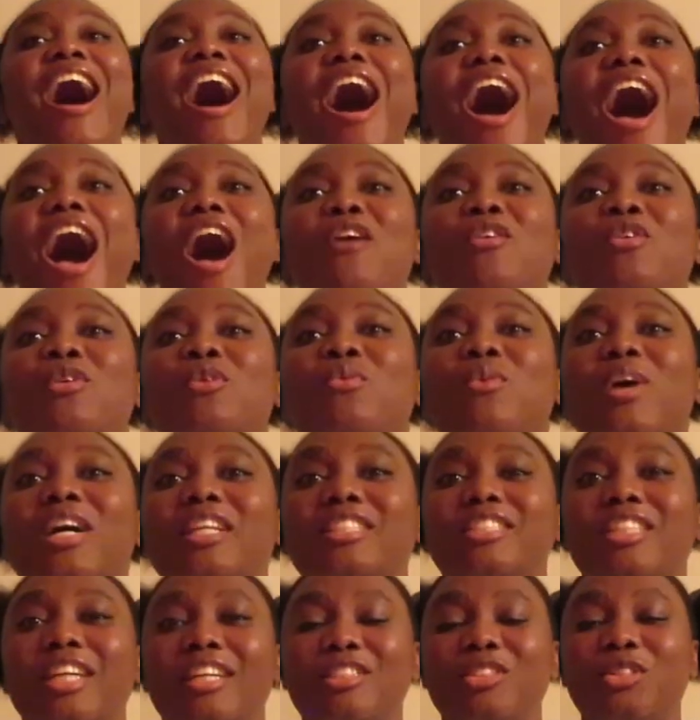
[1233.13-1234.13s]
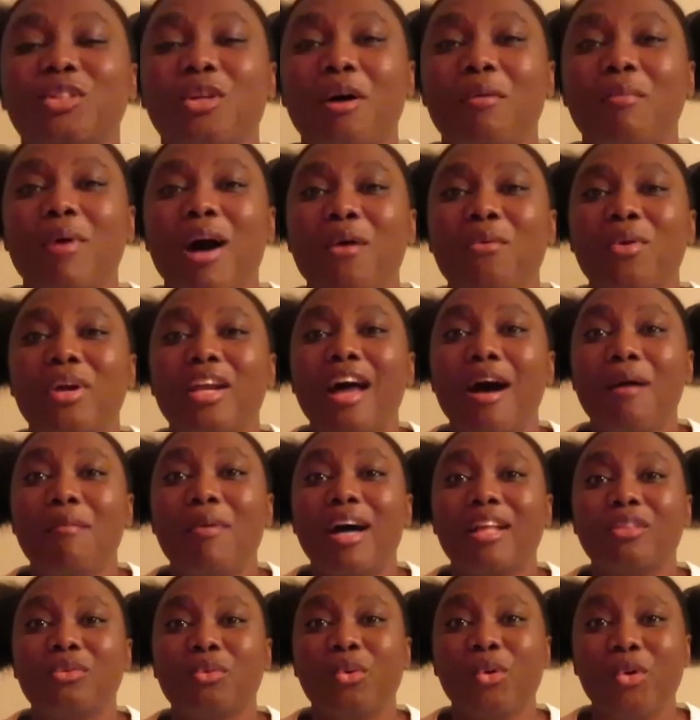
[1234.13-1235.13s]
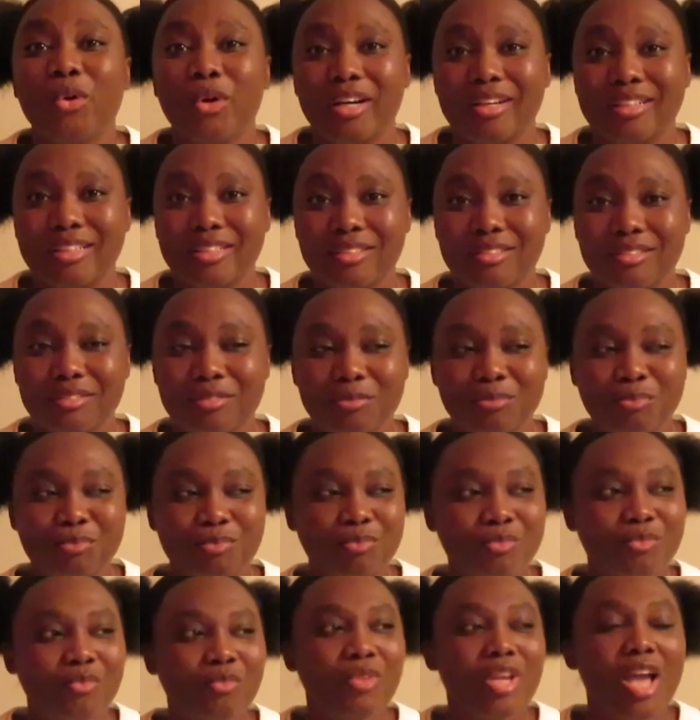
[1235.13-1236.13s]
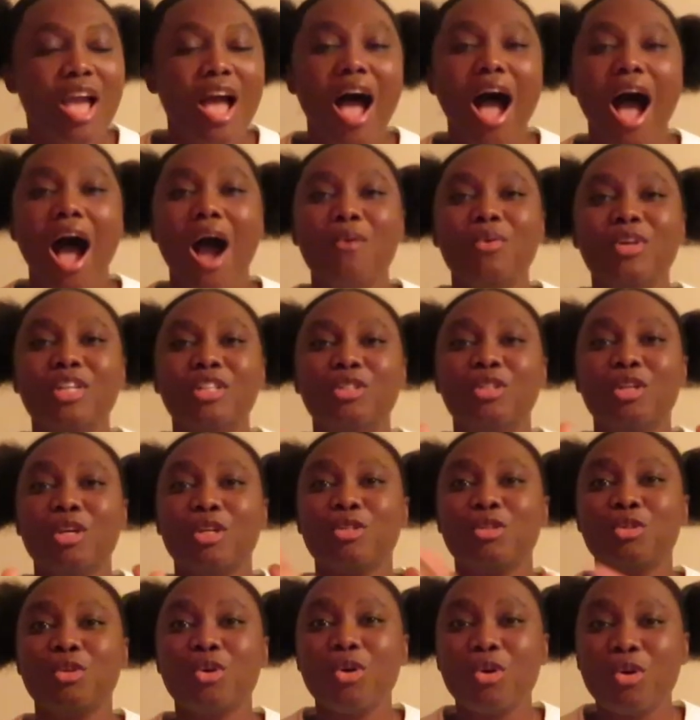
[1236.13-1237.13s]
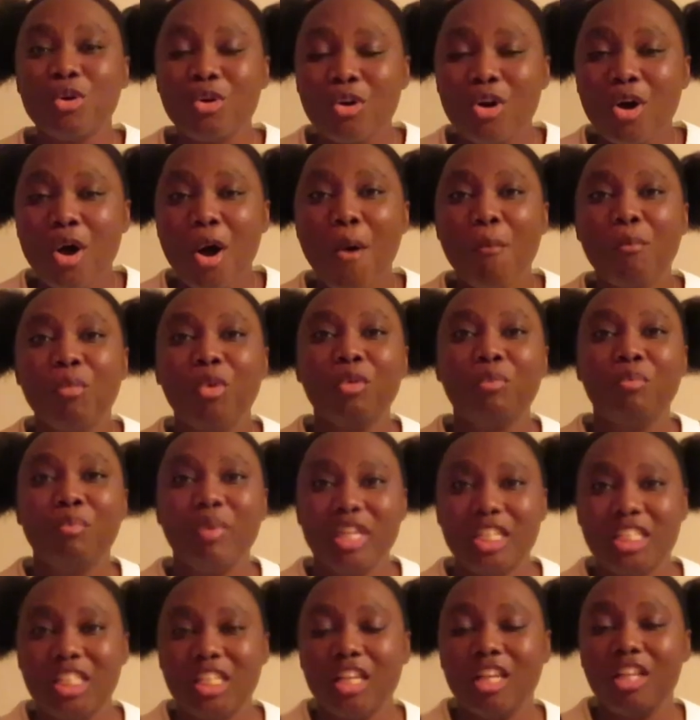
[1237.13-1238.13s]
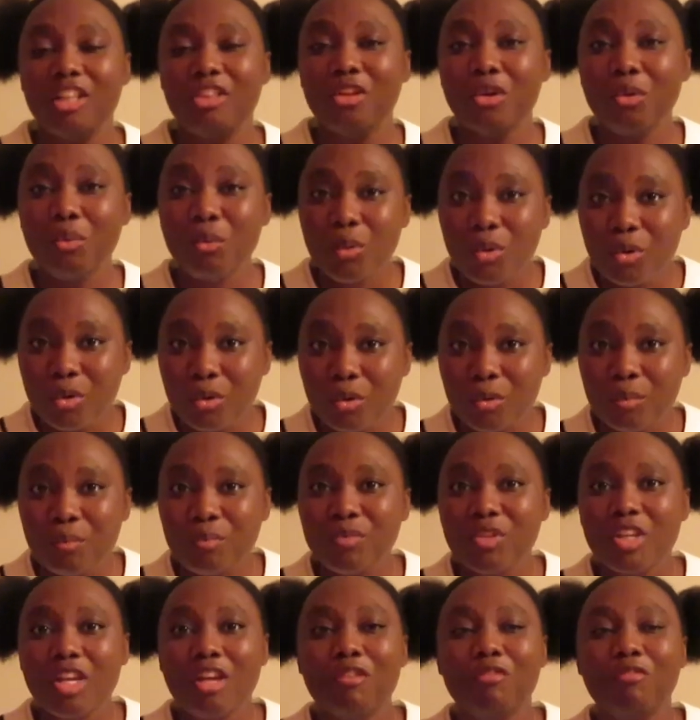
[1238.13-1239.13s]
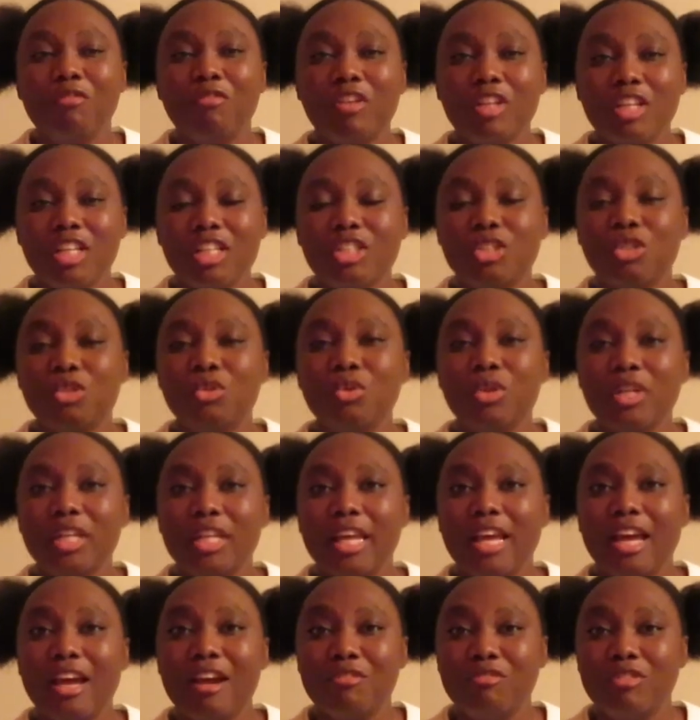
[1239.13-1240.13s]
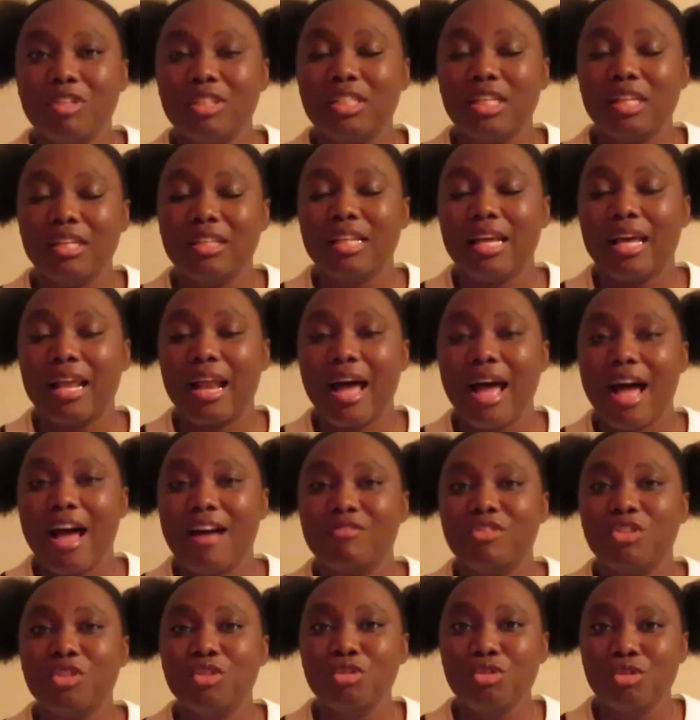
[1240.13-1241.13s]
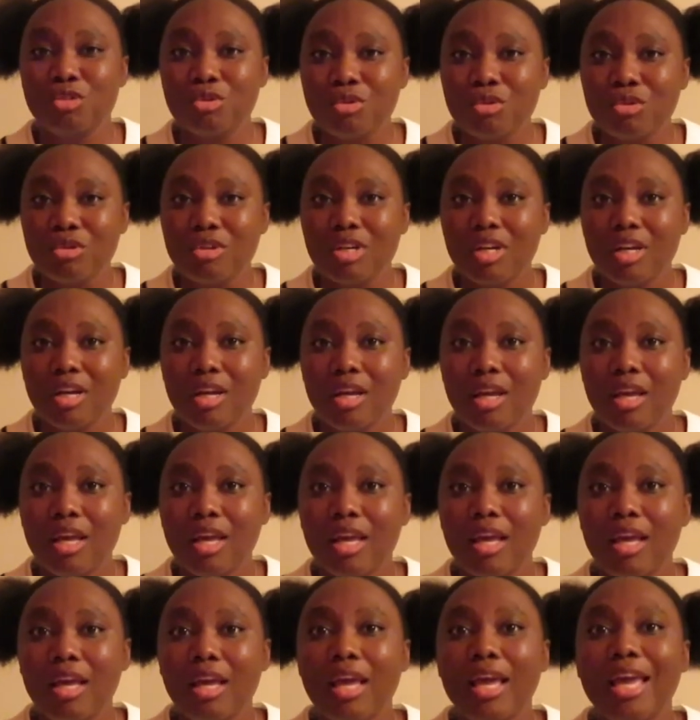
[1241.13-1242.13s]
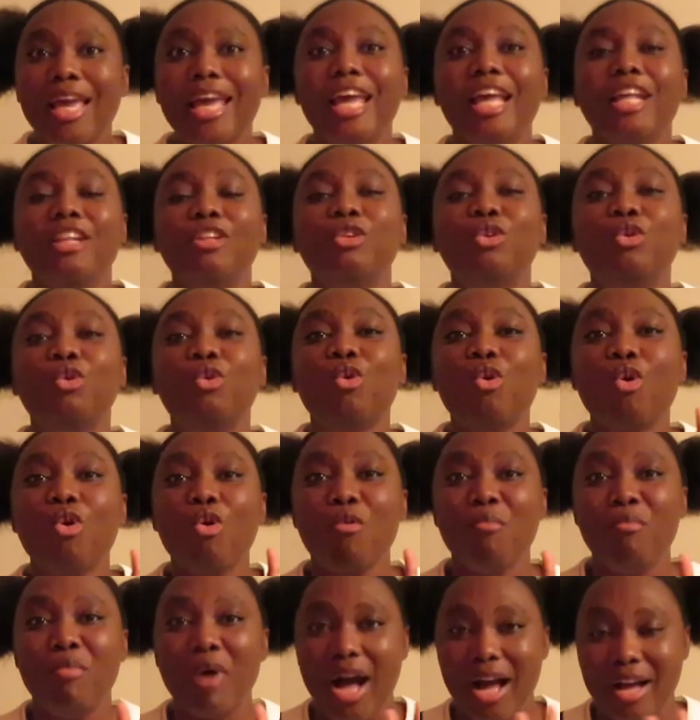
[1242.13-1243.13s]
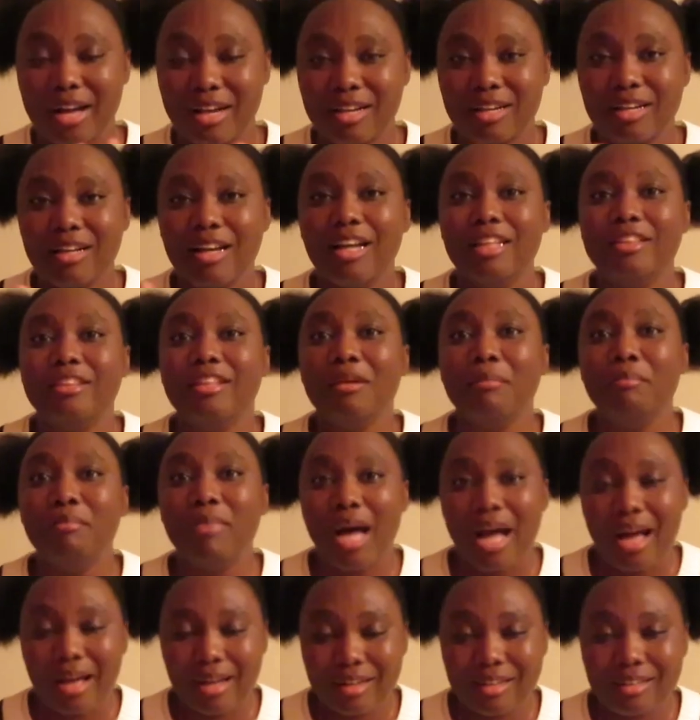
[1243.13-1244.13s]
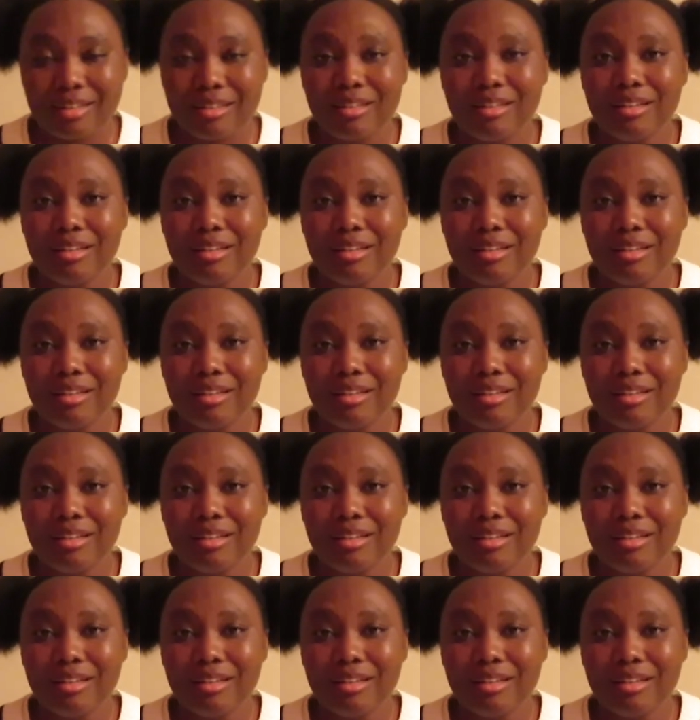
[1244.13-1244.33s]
I will watch that drama without bad work. I will just go put patient in the room, finish doing everything that I have to do, and go back at the back.